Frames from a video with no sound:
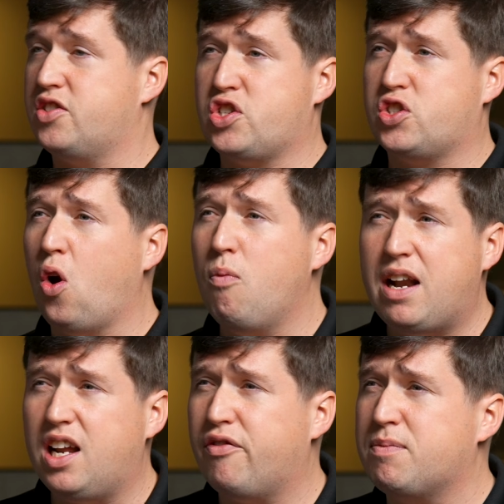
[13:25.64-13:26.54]
So
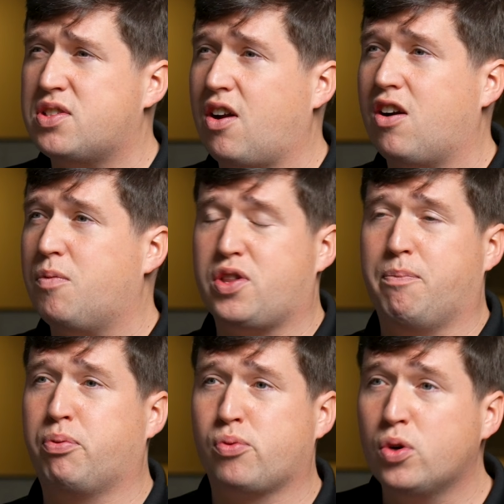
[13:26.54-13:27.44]
many of them started with a
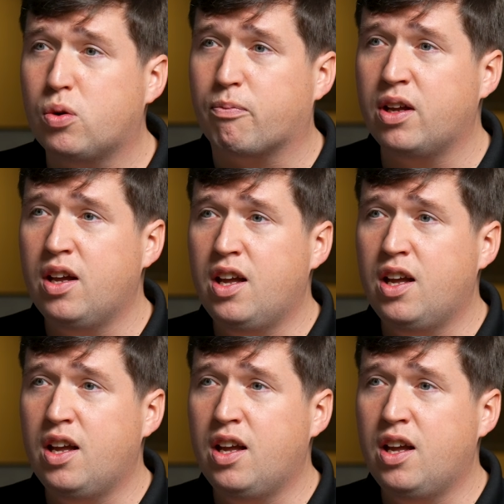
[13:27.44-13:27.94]
broom